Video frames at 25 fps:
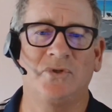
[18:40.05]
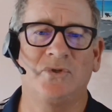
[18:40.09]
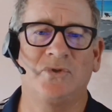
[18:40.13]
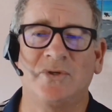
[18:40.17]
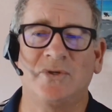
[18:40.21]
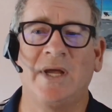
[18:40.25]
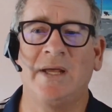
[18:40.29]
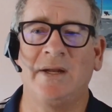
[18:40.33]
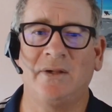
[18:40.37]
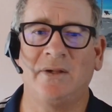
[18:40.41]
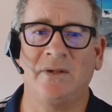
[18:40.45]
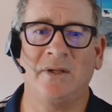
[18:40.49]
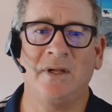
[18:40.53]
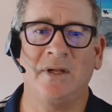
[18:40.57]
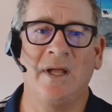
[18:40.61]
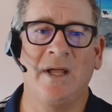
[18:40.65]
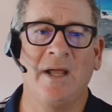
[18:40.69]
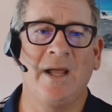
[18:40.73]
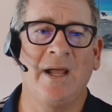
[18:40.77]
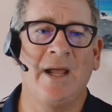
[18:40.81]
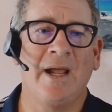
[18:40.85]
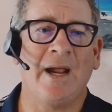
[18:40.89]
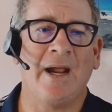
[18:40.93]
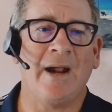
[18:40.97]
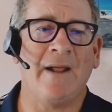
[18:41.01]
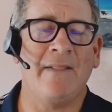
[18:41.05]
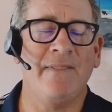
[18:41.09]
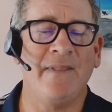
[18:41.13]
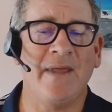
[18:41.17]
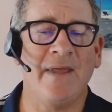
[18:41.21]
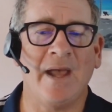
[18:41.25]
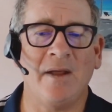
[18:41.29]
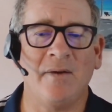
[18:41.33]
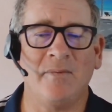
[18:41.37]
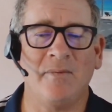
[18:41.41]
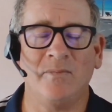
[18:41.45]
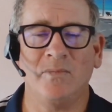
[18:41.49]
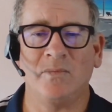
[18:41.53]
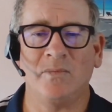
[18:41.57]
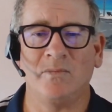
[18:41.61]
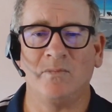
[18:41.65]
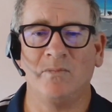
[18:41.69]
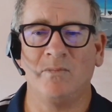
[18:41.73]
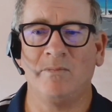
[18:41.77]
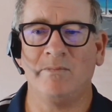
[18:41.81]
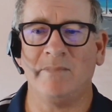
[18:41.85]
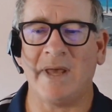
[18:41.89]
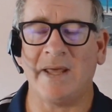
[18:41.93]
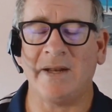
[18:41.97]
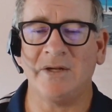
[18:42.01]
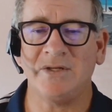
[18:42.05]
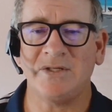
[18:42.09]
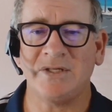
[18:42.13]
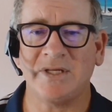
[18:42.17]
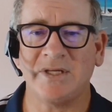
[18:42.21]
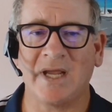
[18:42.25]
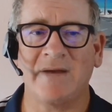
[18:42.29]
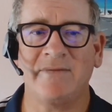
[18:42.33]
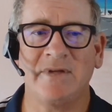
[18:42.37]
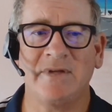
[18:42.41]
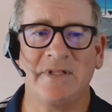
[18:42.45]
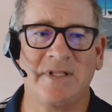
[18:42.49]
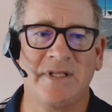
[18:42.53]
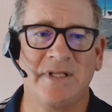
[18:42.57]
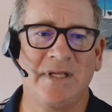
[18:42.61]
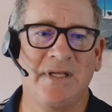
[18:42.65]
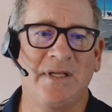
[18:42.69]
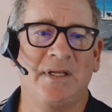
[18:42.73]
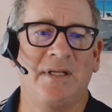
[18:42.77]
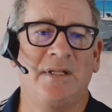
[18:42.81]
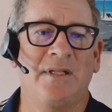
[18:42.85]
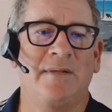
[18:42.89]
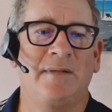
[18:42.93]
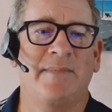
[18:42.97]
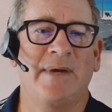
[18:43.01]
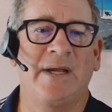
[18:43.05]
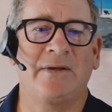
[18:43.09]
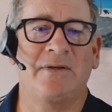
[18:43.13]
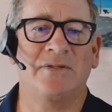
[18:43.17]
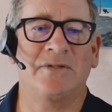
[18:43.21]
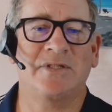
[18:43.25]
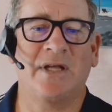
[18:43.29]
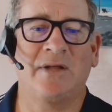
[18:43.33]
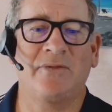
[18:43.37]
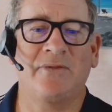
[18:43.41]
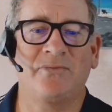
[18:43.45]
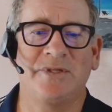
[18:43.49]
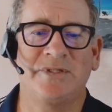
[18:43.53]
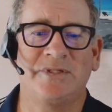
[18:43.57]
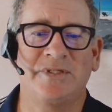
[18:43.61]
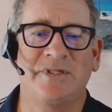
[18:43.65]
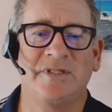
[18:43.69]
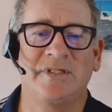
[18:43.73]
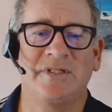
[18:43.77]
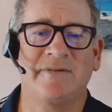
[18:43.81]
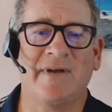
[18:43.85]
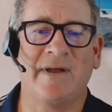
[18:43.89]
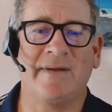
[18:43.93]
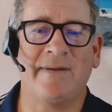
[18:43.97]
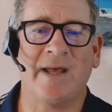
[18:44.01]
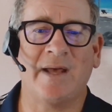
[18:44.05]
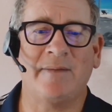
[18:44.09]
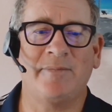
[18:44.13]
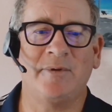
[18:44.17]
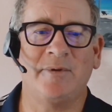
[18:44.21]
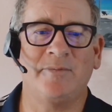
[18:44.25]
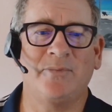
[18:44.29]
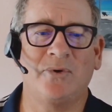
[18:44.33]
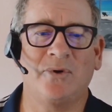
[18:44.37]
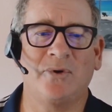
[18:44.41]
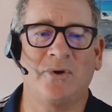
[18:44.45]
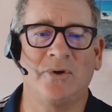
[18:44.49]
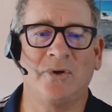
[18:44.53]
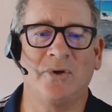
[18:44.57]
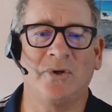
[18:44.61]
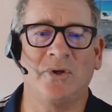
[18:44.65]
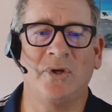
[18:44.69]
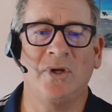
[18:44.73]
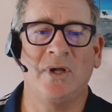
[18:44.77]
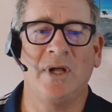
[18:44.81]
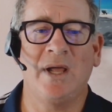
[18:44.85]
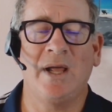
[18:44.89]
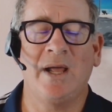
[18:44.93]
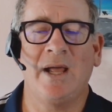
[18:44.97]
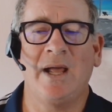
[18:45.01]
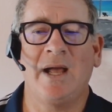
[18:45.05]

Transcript: triennial, and then managing everything in the Microsoft 365 admin portal,